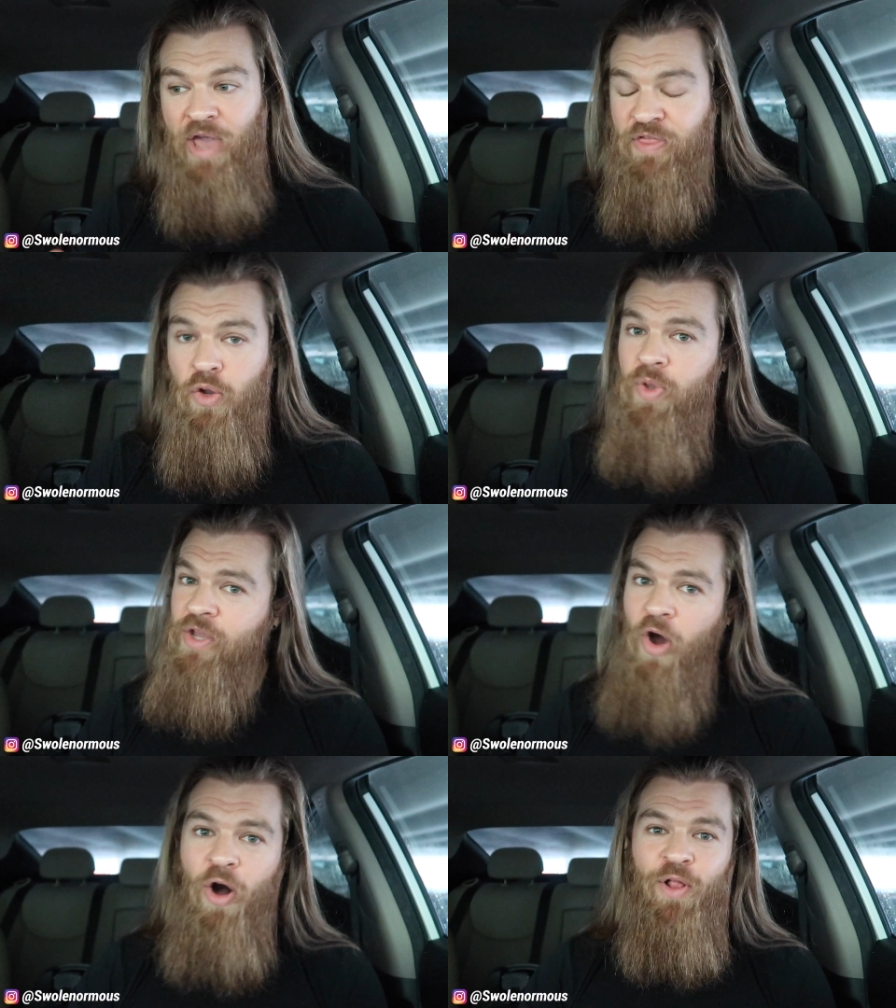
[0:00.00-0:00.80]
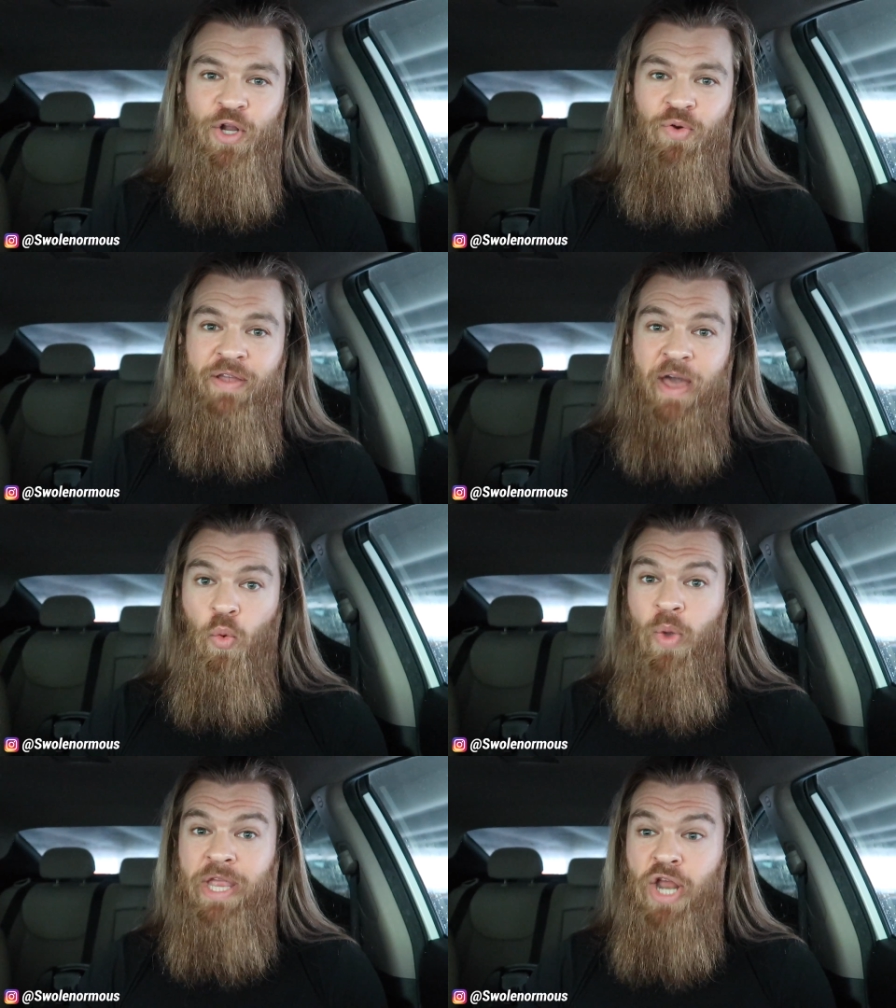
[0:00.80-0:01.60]
I think we can all agree
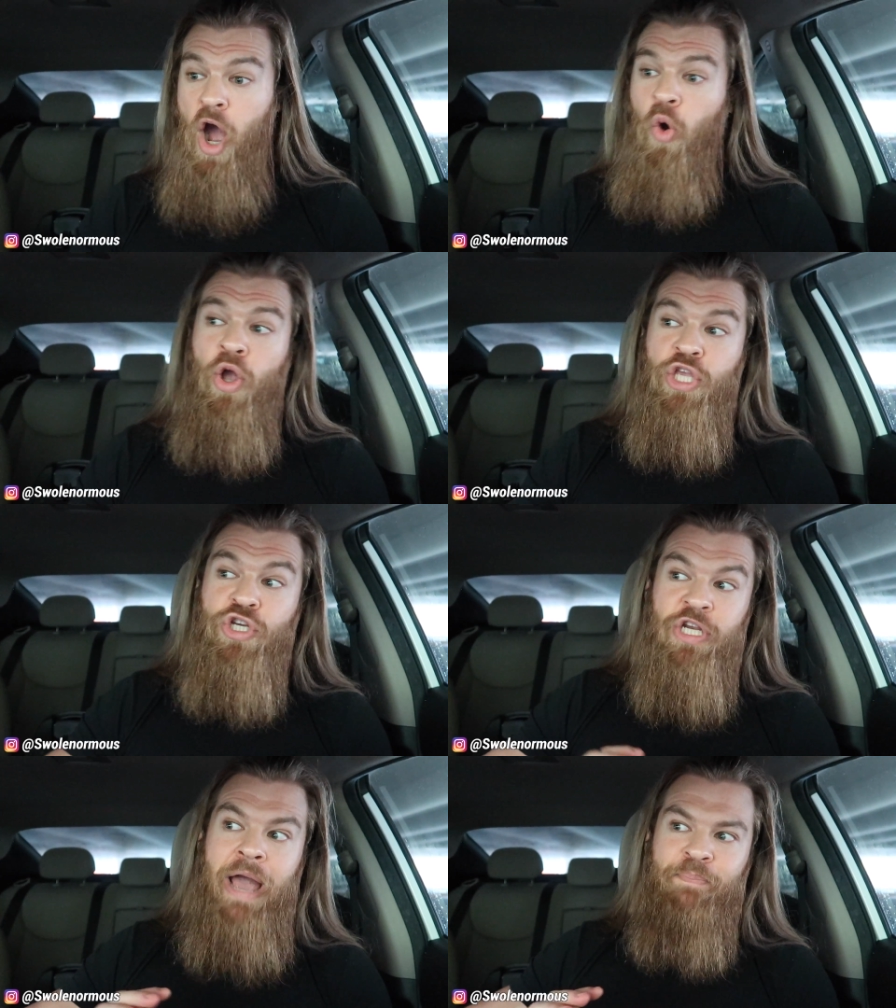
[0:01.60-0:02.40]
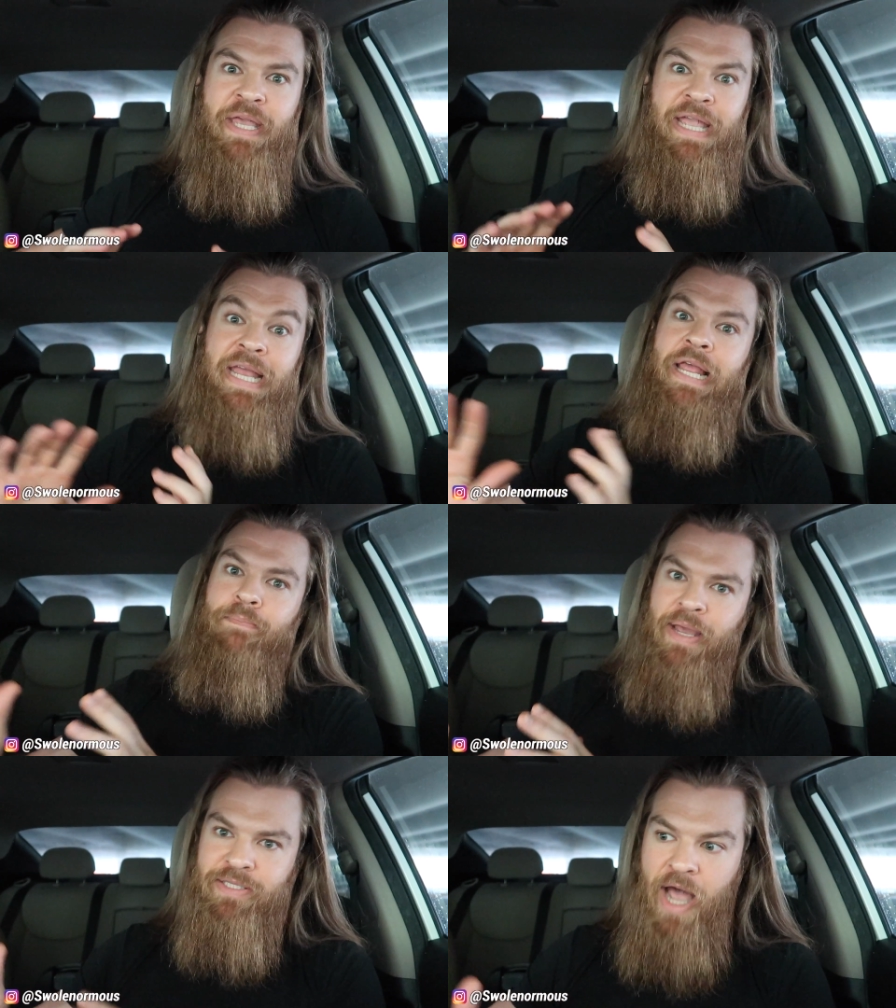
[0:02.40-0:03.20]
that we know you should not be
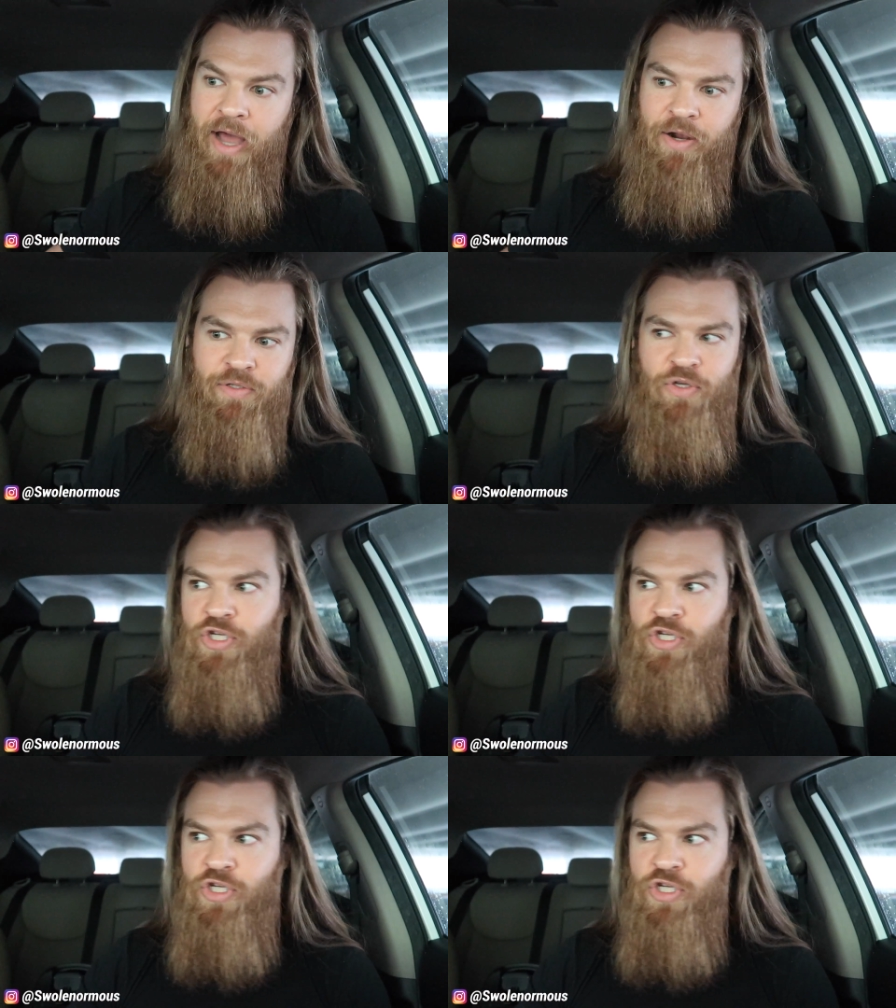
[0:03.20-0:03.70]
eating McDonald's.